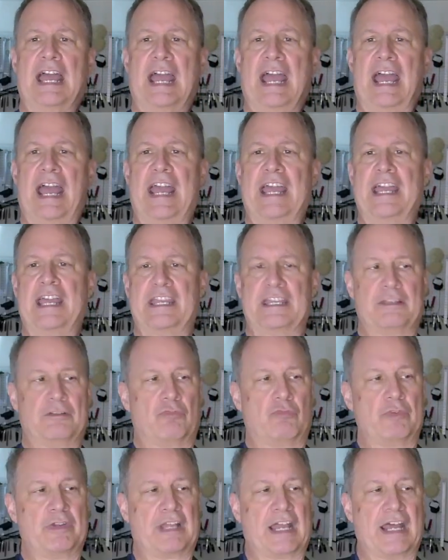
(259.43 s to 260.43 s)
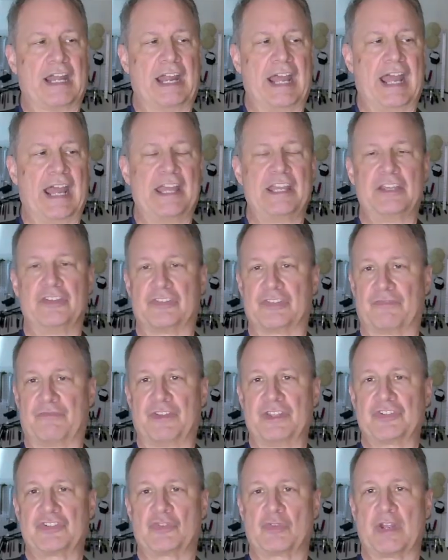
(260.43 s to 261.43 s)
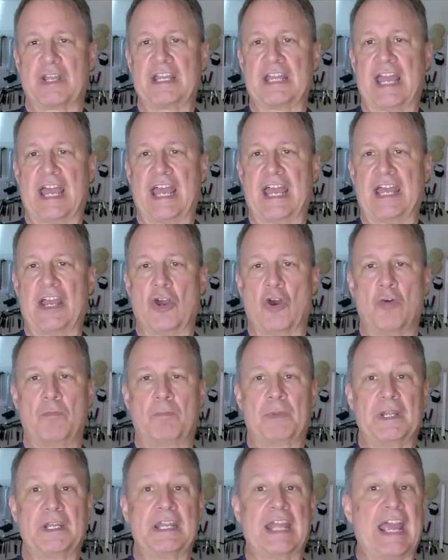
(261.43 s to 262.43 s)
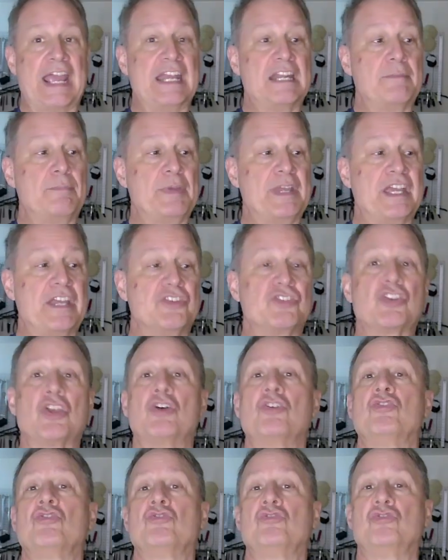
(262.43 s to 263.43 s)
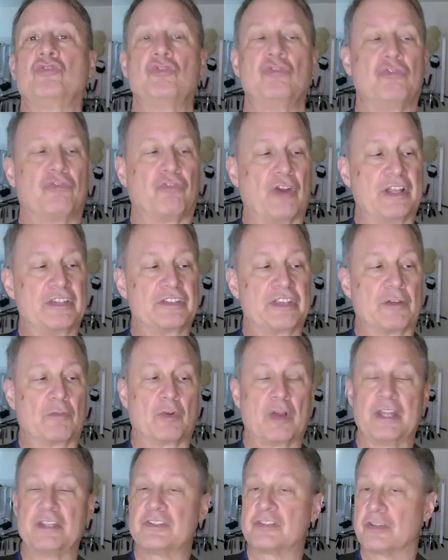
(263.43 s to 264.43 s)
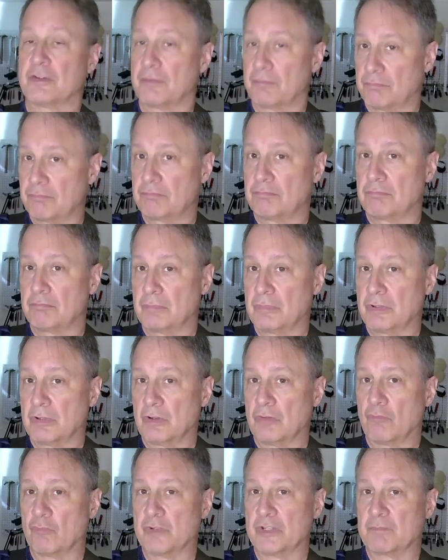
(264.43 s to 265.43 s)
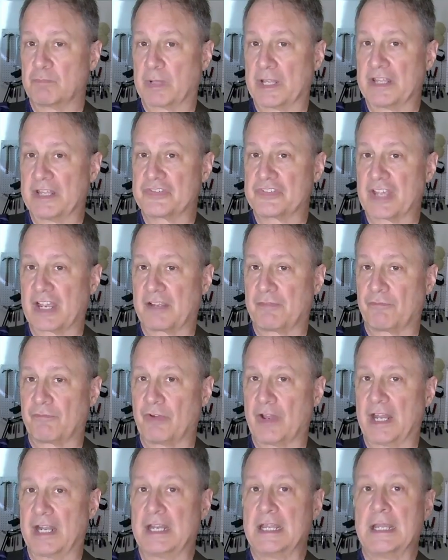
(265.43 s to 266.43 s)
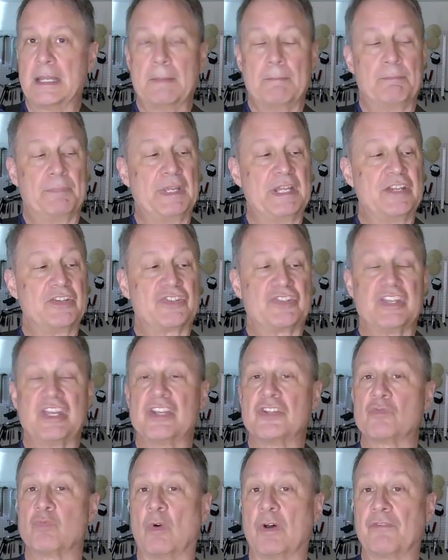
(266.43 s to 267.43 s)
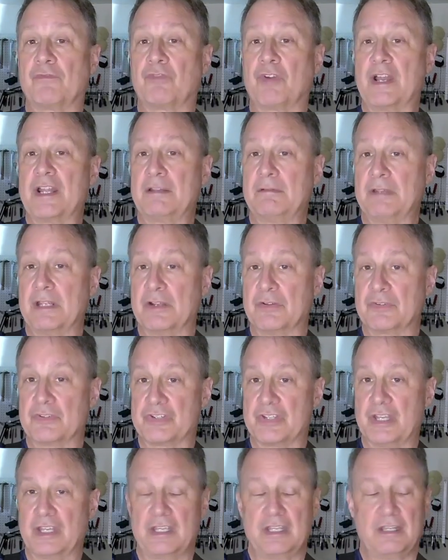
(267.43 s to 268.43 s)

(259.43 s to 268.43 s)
A, we got A is the 5th string, A open. A to B is two frets, that right? So we play the 2nd fret. B to C is one fret, here's C.